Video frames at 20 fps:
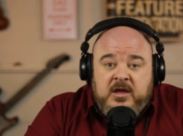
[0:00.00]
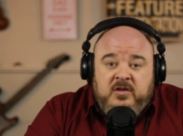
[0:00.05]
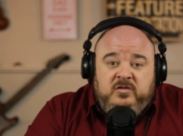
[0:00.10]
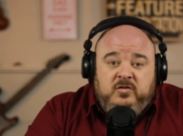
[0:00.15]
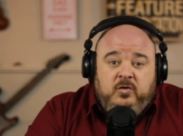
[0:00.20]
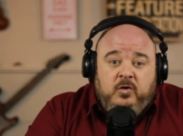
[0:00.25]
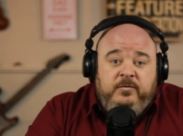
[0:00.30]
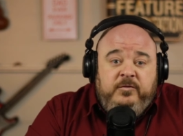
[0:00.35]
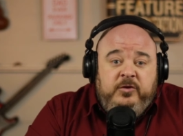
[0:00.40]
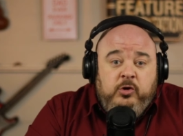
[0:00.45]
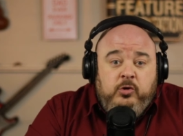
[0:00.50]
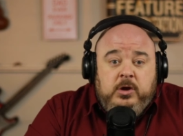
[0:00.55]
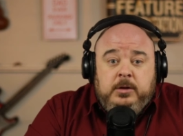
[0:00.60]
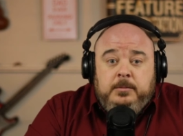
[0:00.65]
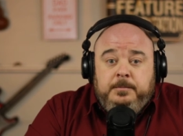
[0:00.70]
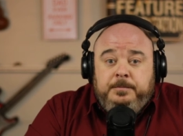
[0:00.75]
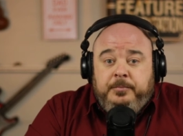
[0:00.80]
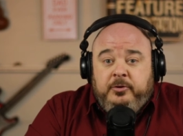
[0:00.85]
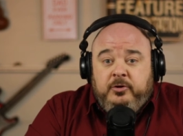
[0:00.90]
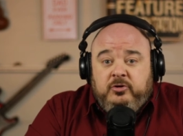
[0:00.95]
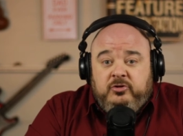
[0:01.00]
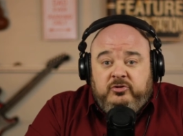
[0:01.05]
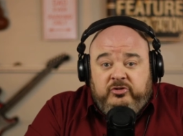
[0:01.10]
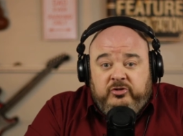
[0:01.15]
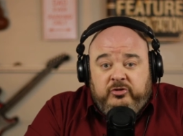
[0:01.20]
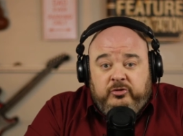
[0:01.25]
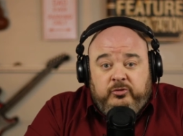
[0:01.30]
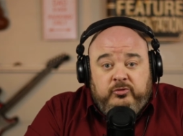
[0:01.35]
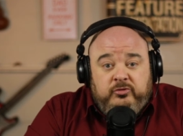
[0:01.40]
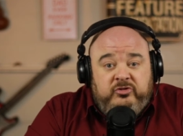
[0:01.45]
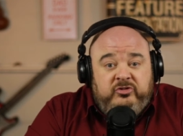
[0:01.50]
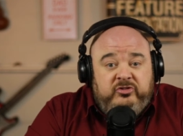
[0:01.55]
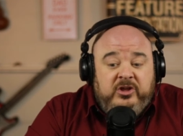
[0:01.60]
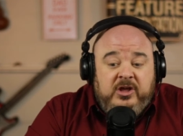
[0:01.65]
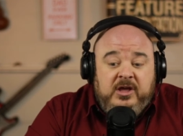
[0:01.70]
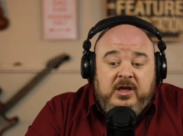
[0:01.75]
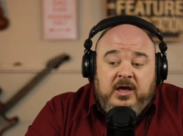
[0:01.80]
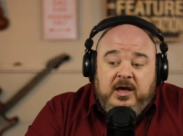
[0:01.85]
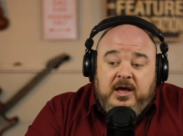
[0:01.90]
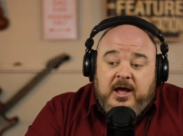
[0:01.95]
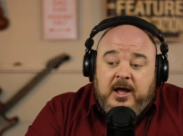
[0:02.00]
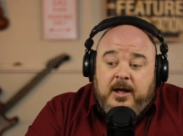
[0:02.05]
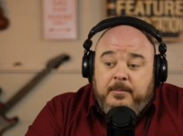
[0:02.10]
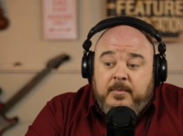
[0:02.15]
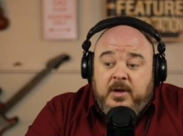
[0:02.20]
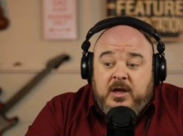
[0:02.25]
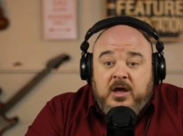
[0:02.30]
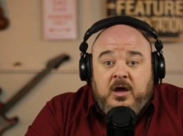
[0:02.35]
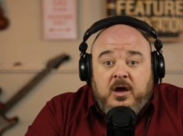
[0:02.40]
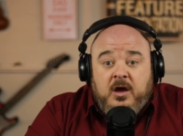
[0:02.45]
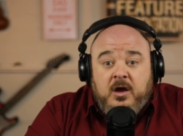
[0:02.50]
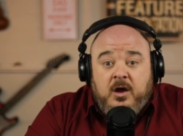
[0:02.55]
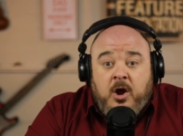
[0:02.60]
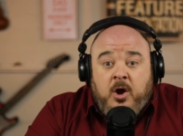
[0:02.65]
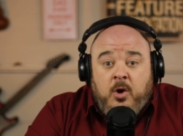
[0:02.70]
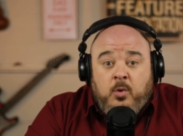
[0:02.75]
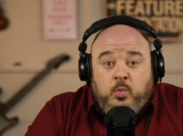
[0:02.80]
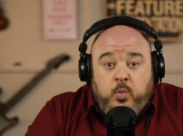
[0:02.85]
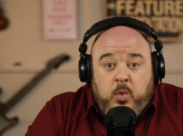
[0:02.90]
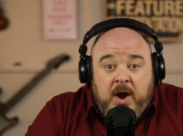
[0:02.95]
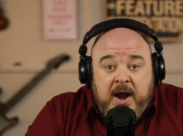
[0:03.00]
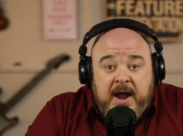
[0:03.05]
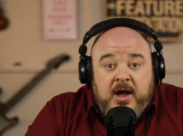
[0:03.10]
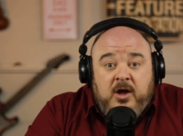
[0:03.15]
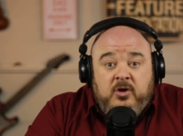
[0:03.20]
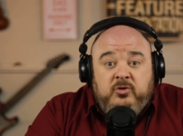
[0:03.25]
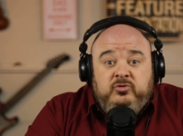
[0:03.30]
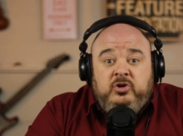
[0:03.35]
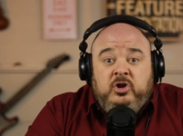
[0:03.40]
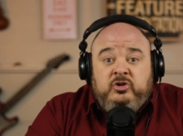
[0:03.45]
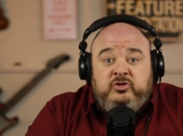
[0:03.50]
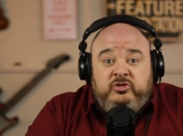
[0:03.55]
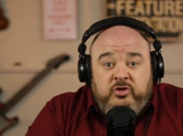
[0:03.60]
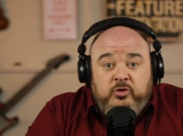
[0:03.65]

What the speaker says: So if you can produce around